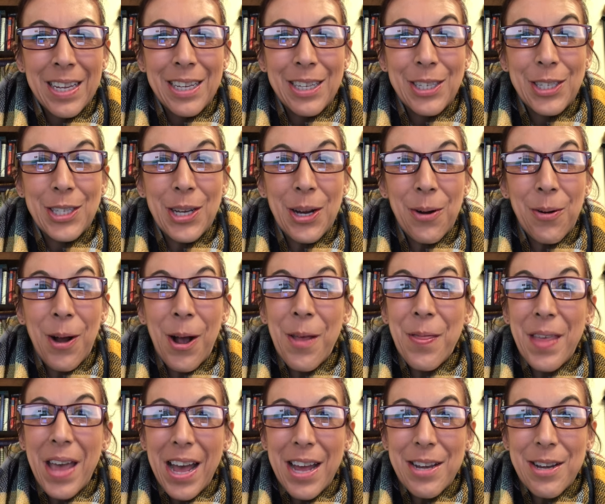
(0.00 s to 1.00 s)
So on
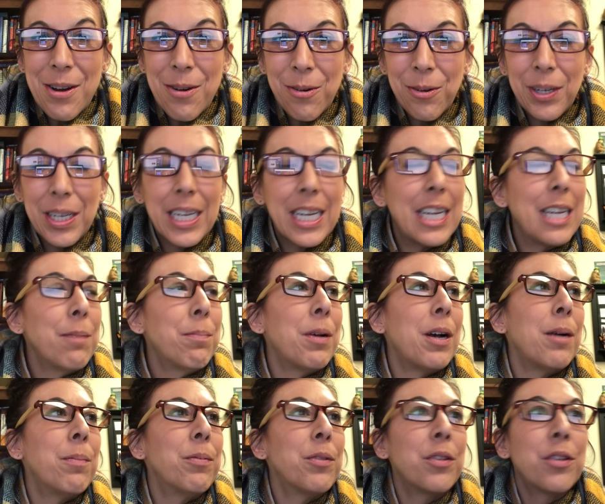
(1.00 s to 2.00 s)
that note, keep
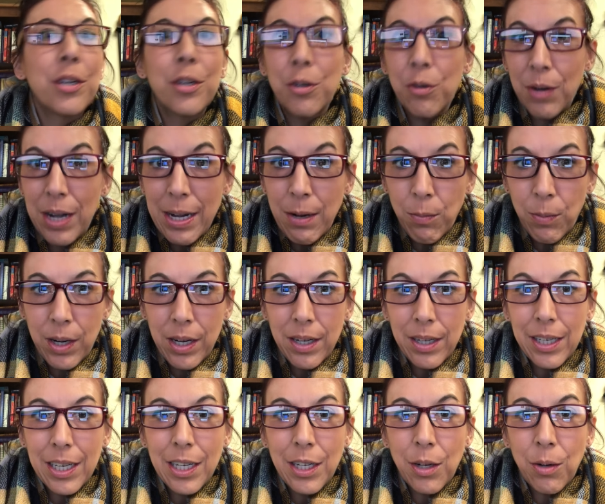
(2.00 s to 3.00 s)
up the great
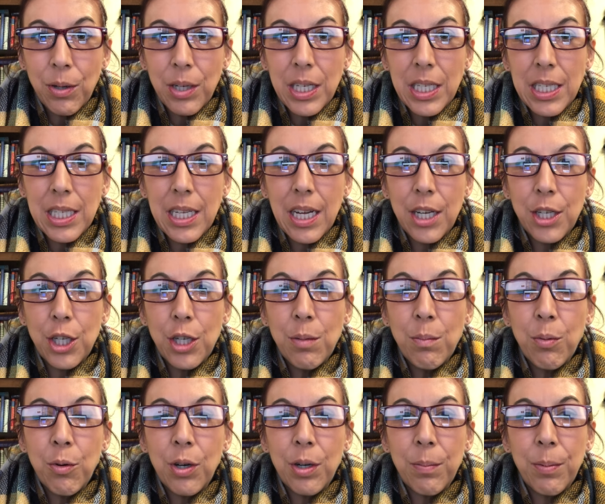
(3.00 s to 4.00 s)
work. Your discussion
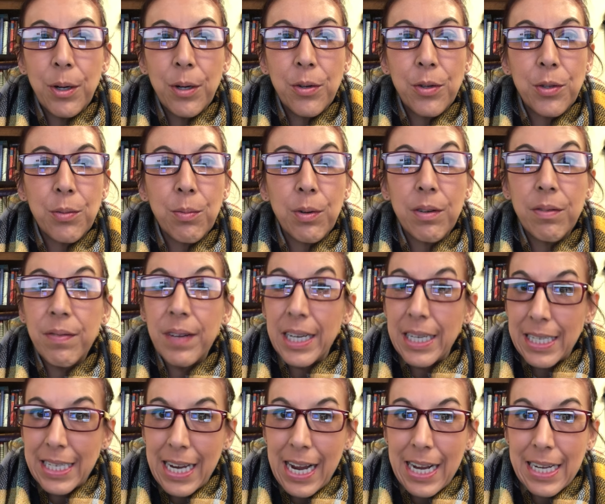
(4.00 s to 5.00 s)
board posts were
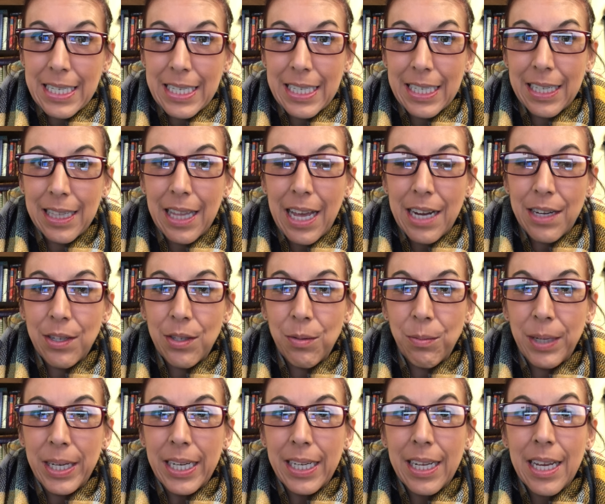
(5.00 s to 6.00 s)
fantastic last
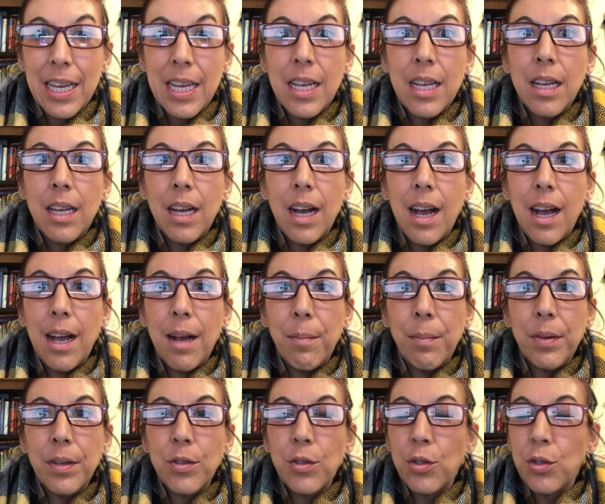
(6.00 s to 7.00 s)
week.
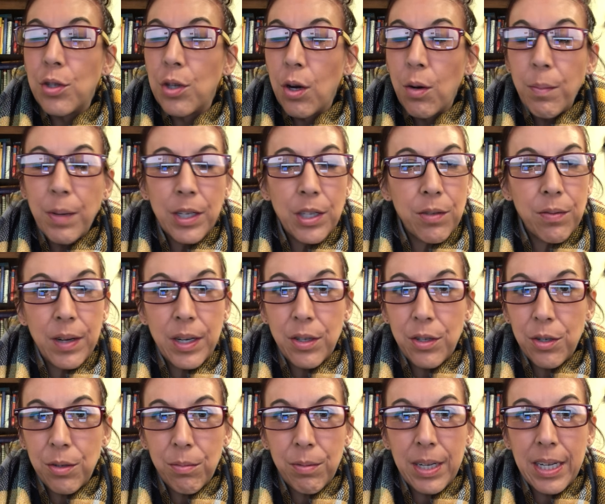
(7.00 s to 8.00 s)
So much fun
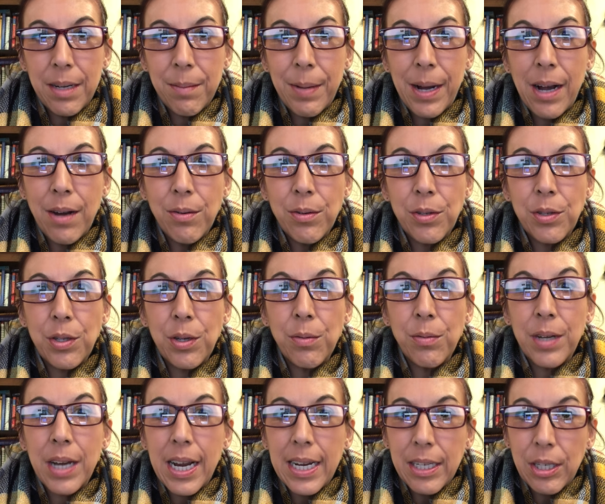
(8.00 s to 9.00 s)
to read about, so
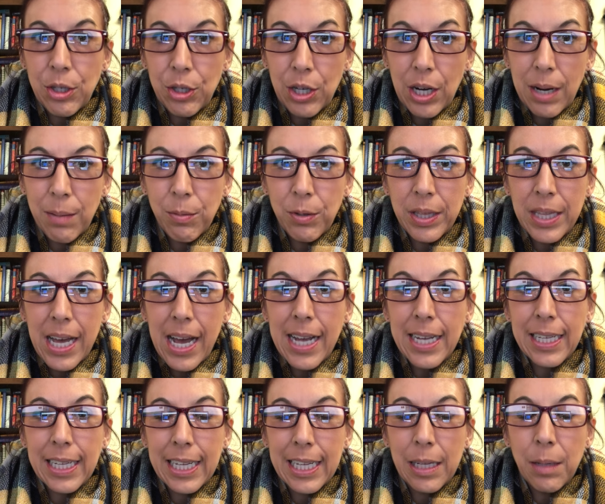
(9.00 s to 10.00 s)
nice job with
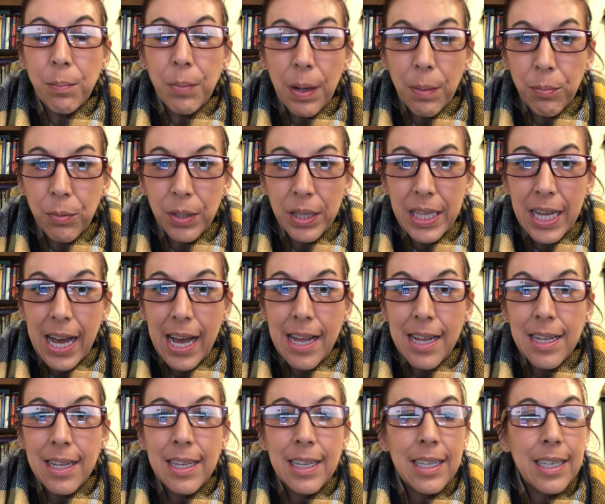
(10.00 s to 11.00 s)
that. Keep up with that.
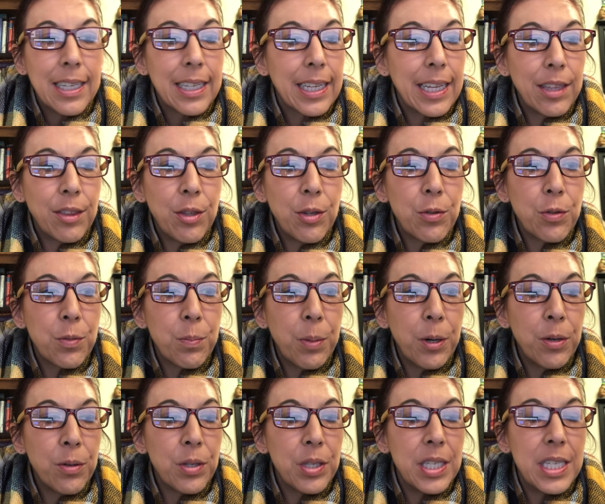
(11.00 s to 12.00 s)
Get those
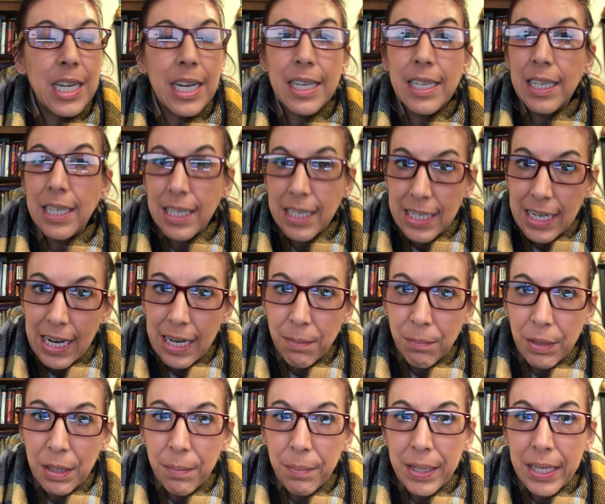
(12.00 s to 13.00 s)
posts done in a
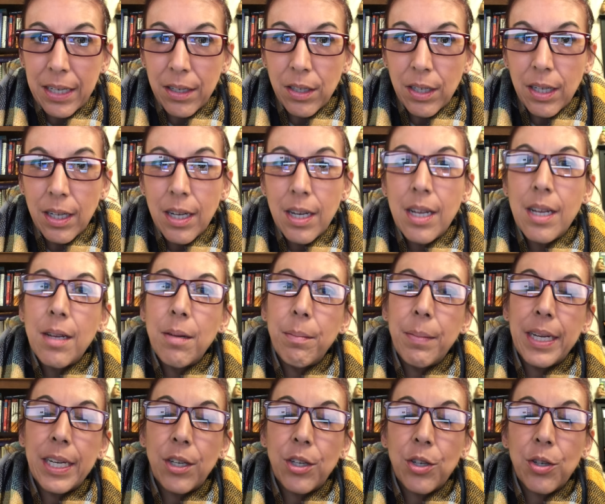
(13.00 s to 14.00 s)
timely manner.
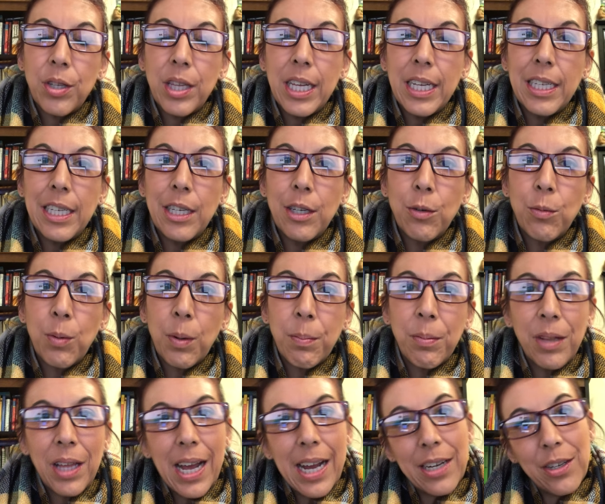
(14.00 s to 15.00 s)
Make sure that you
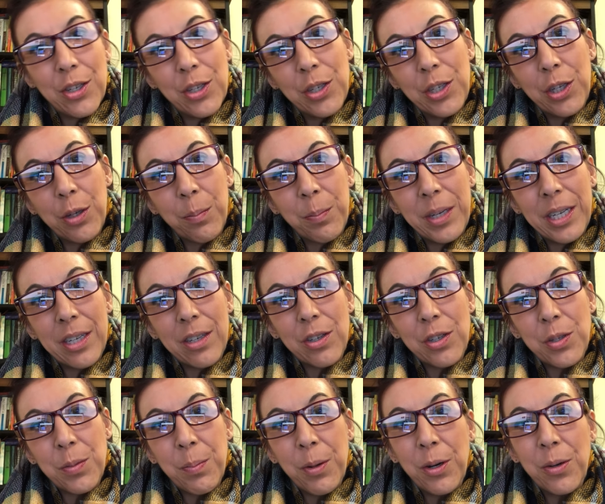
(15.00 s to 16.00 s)
reply to your
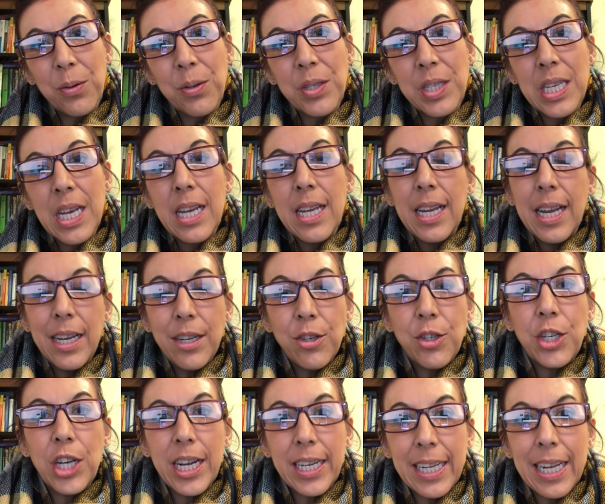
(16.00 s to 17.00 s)
peers' posts and
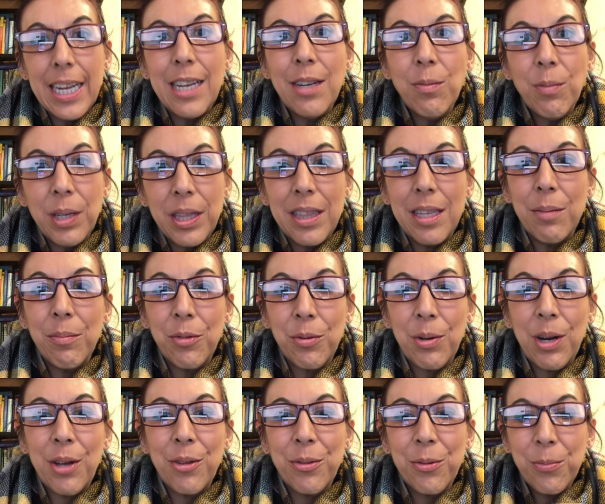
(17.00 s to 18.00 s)
check in with them
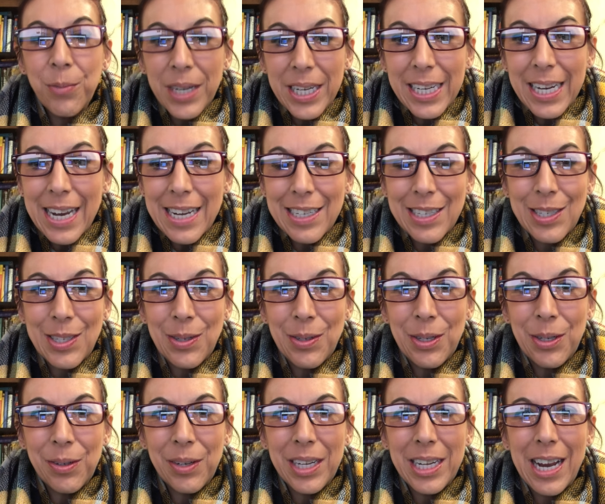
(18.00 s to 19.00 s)
throughout the weekend so
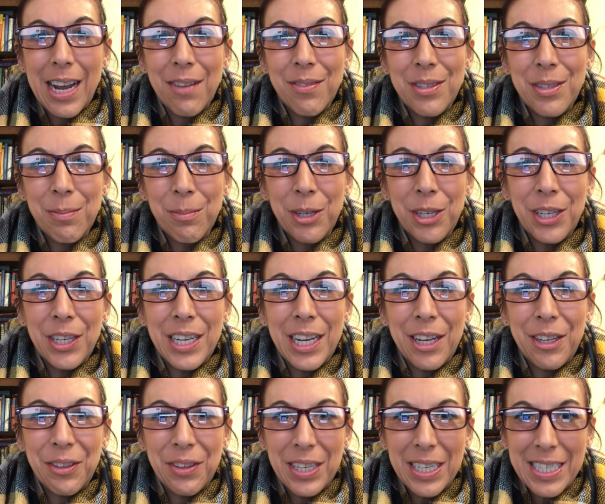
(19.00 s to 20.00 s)
you can have some good, healthy